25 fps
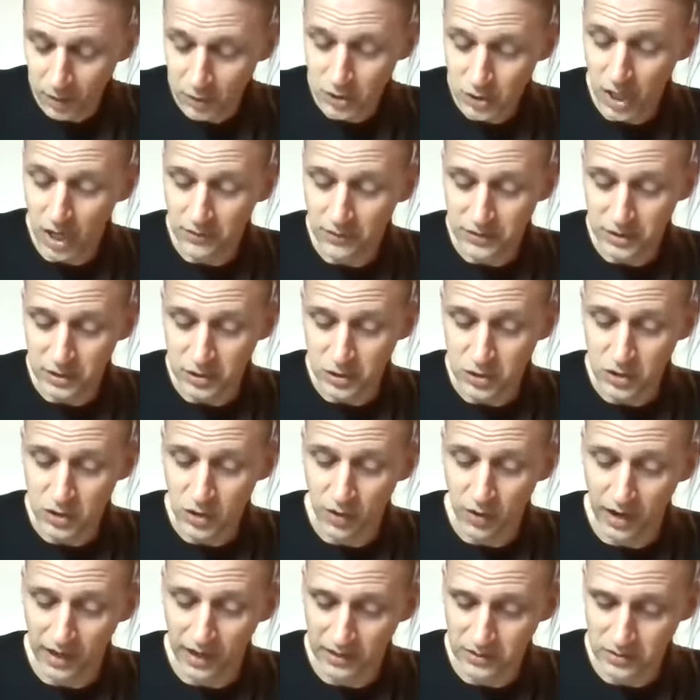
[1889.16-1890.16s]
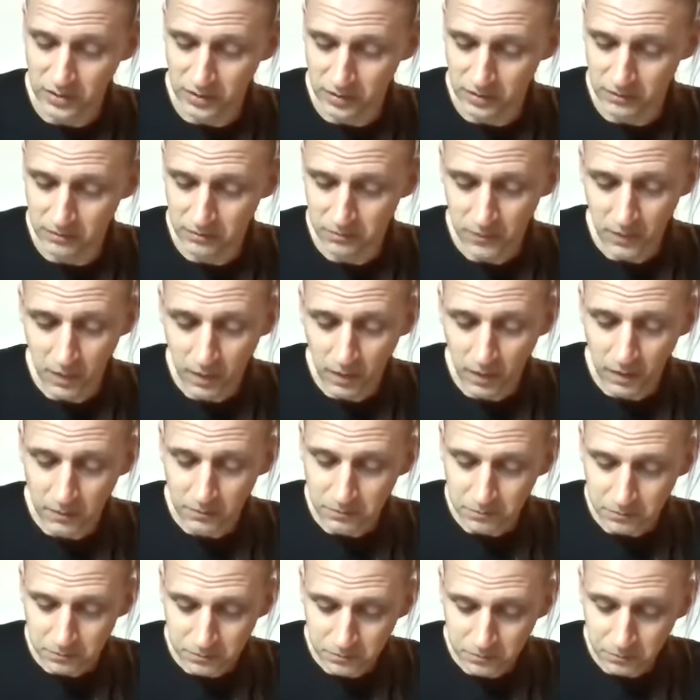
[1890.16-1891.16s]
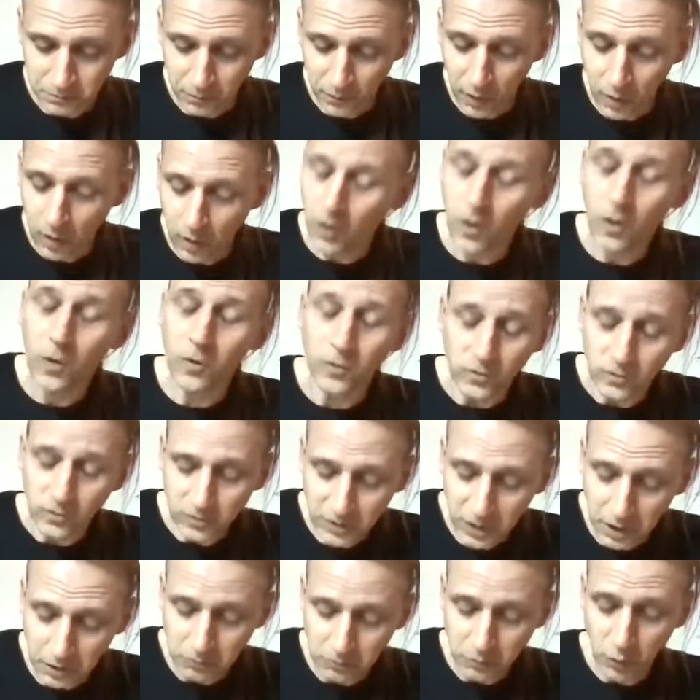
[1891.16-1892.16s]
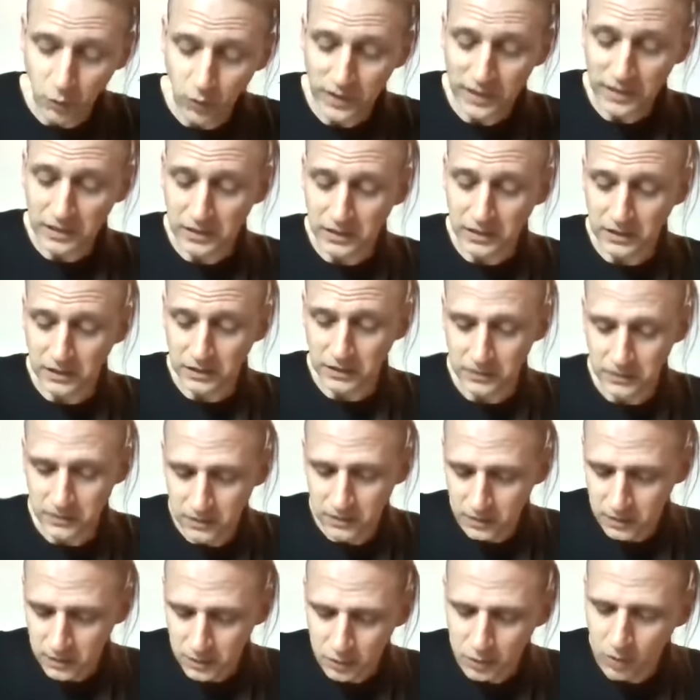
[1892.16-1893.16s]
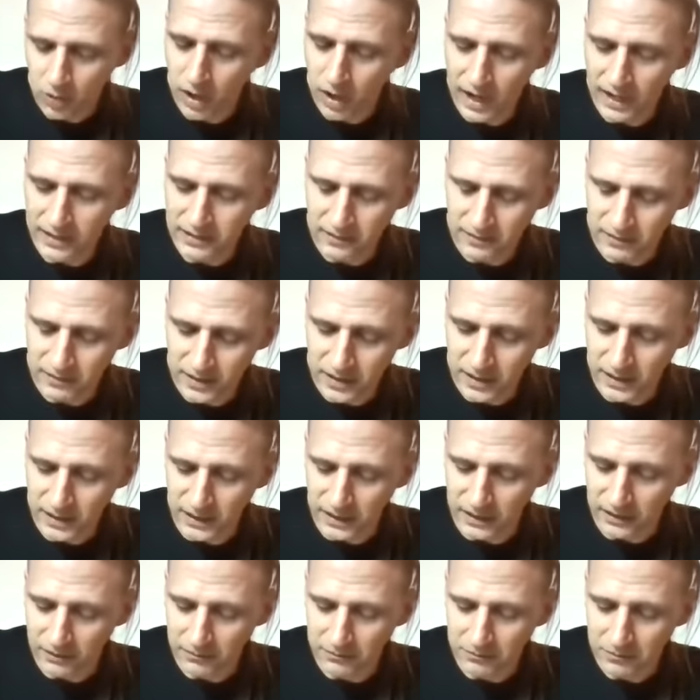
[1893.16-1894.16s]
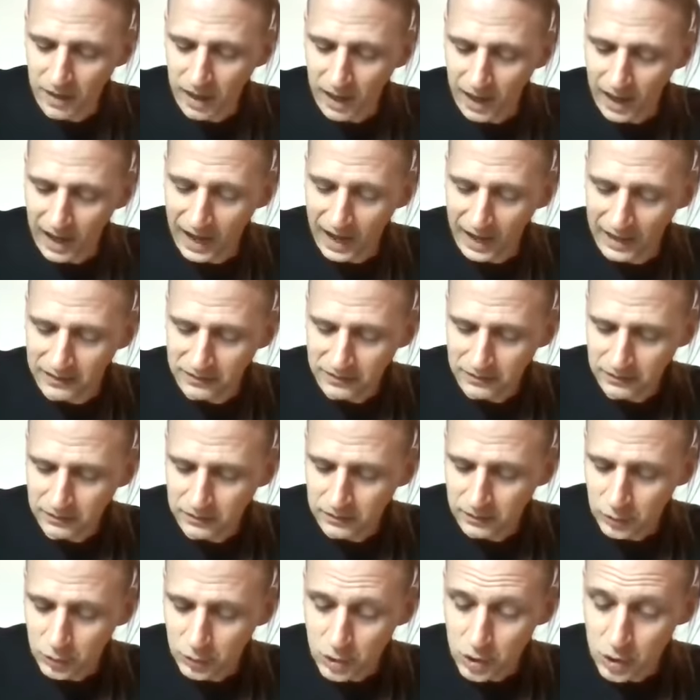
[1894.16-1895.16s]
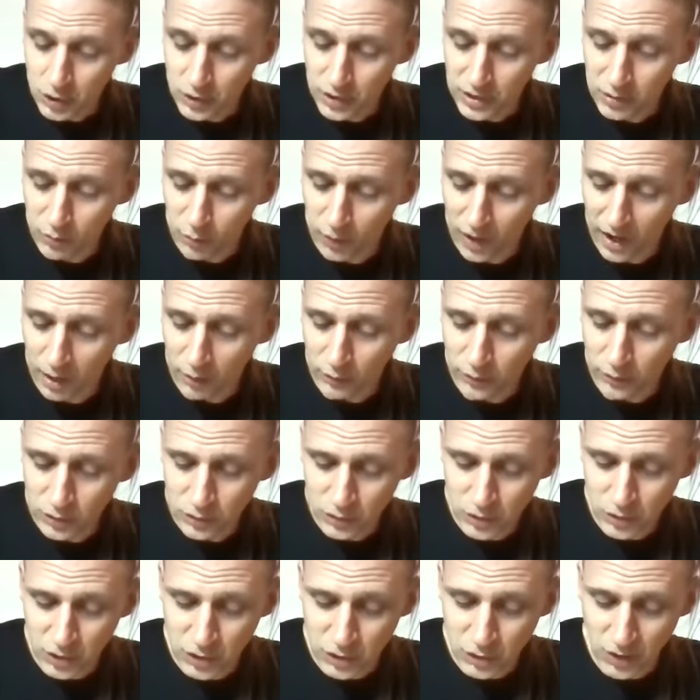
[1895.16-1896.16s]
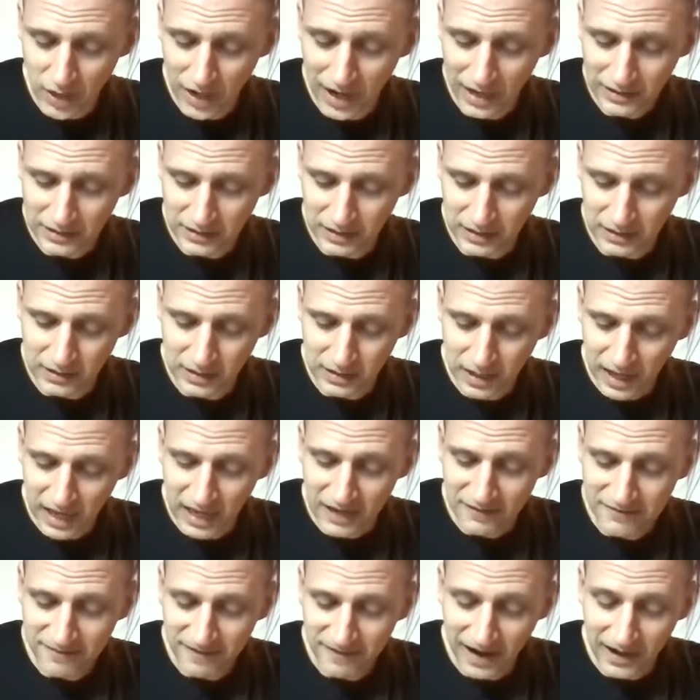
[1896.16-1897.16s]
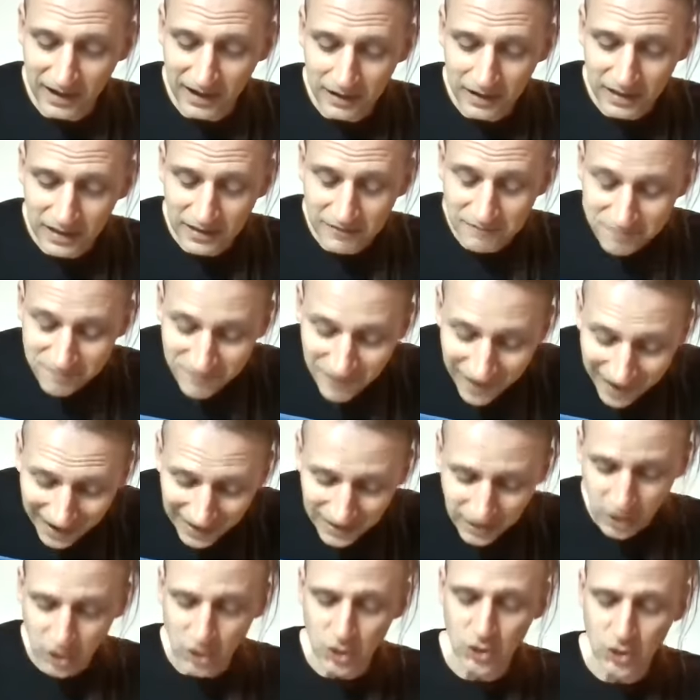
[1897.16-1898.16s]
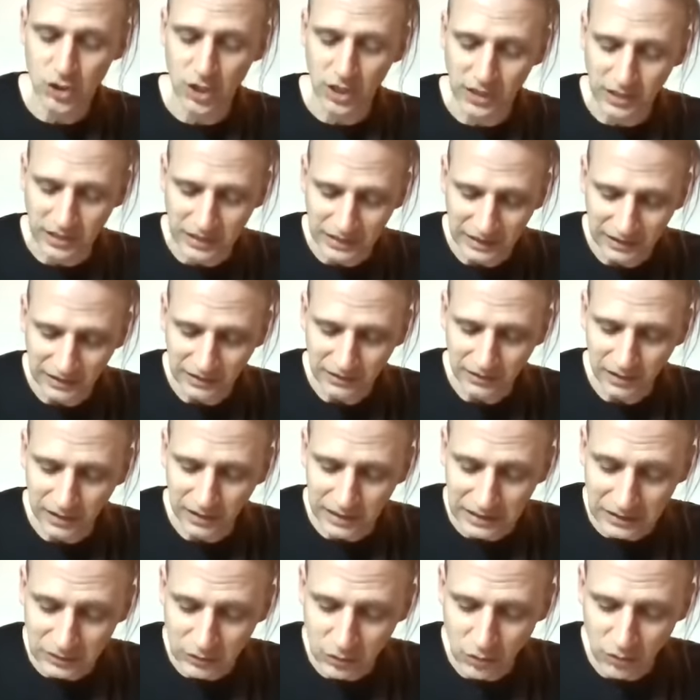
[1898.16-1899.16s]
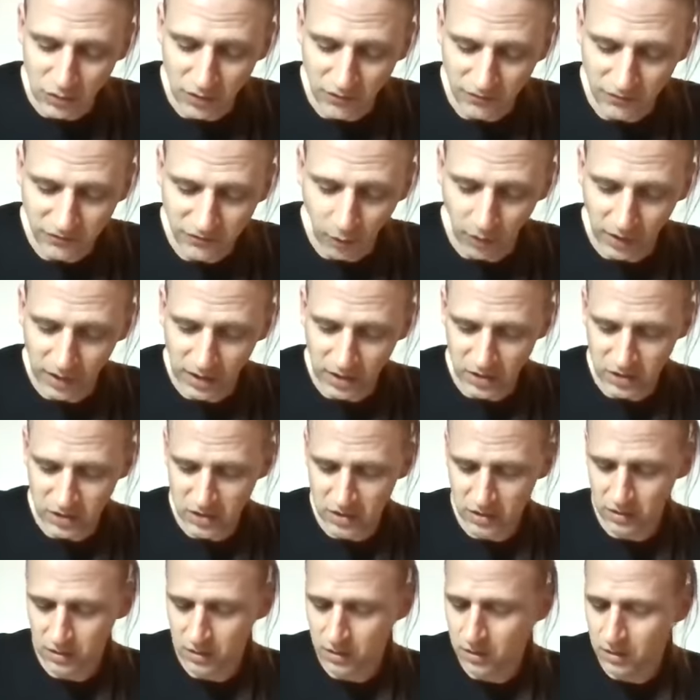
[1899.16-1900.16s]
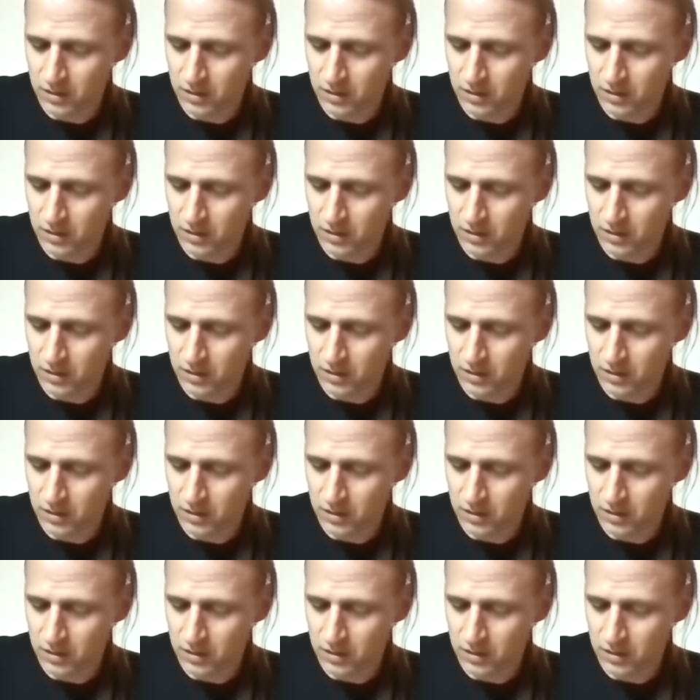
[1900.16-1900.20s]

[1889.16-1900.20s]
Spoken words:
Shouted Sir Ector. Oh, come quick, cried the king, and turning round distracted, he vanished again into the forest.